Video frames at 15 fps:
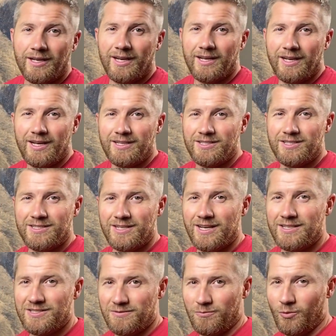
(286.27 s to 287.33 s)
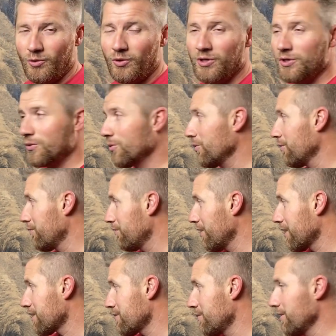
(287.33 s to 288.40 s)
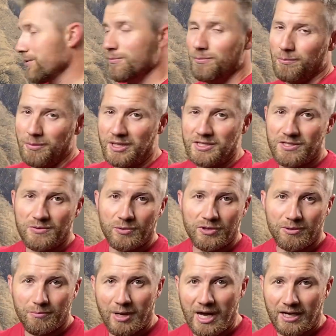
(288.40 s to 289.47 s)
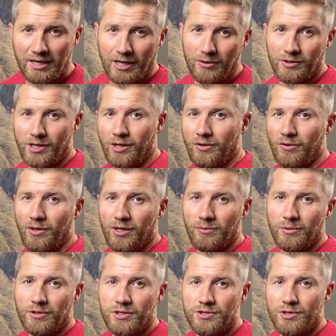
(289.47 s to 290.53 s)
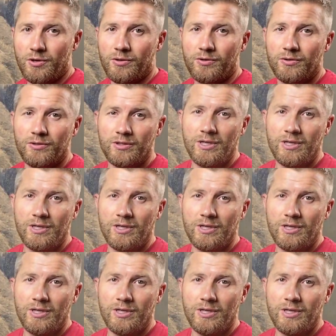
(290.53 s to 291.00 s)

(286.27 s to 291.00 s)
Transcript: it just has some really cool effects when it mixes with the background color and with the charcoal.